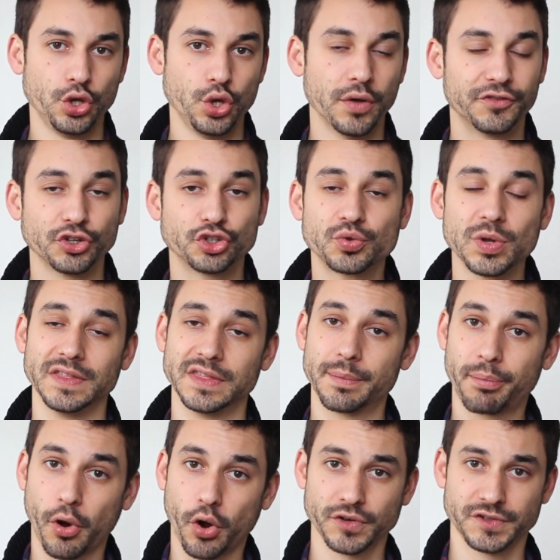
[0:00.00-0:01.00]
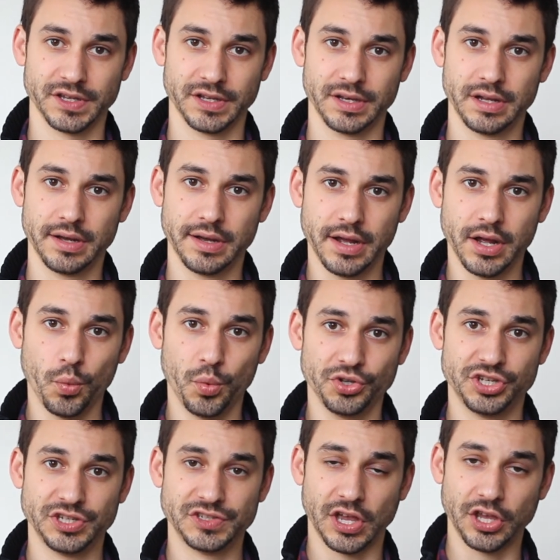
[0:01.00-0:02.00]
You have to treat the person,
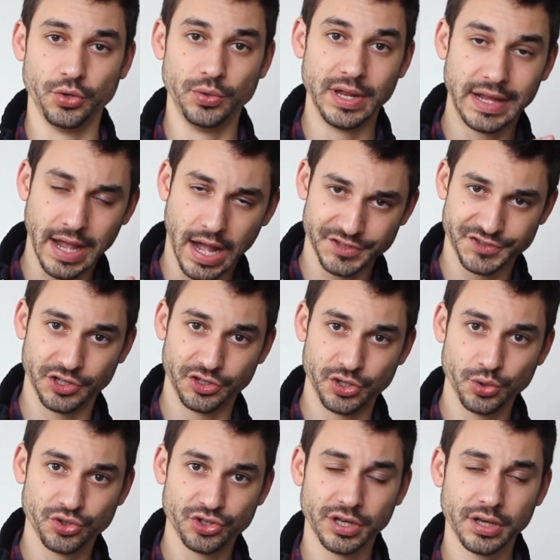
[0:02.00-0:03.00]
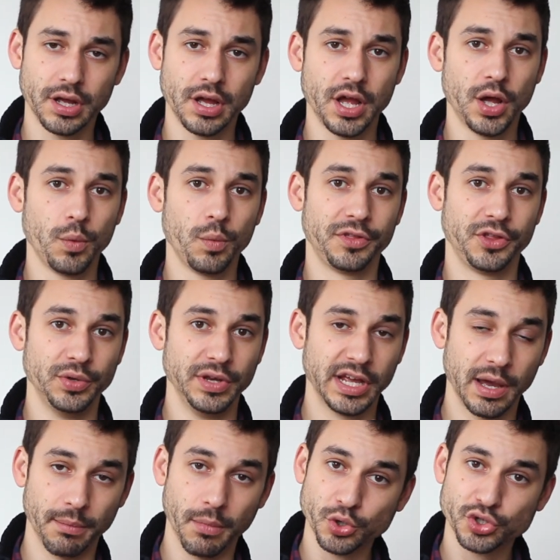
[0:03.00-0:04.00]
which is a unique constitution with
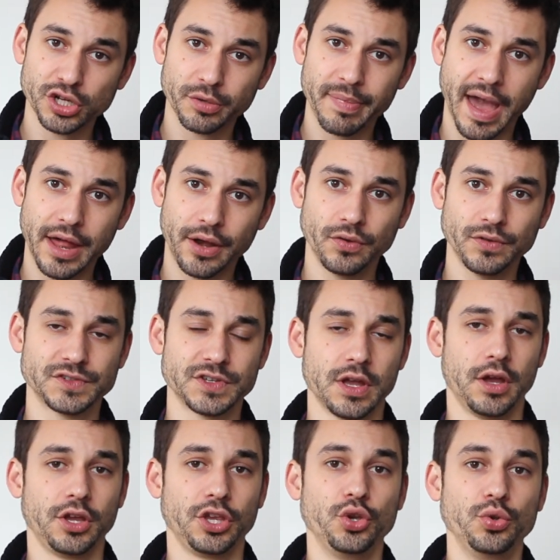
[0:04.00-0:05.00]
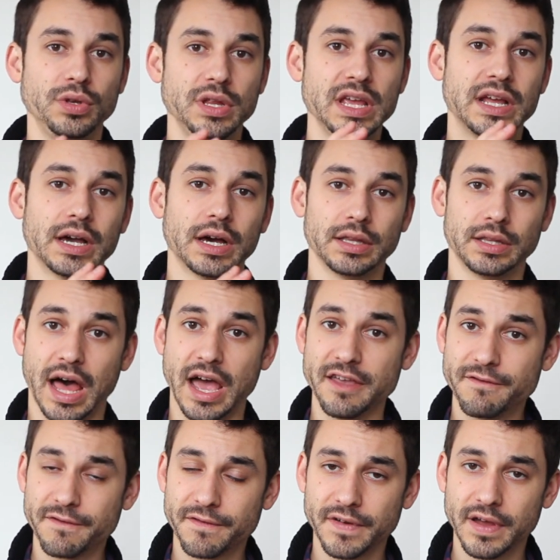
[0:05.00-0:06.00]
unique emotional patterns, unique
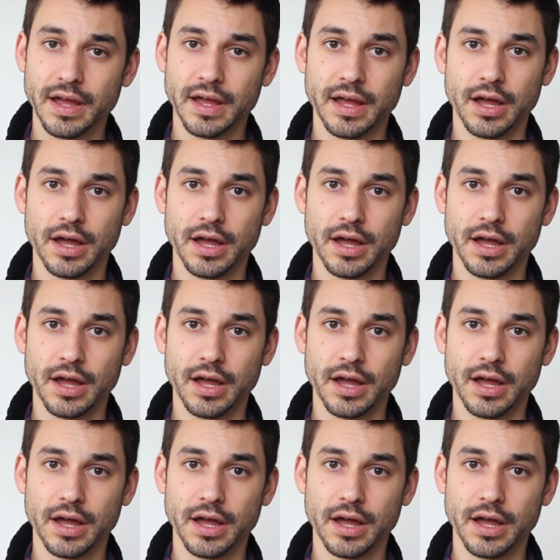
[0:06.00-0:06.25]
life.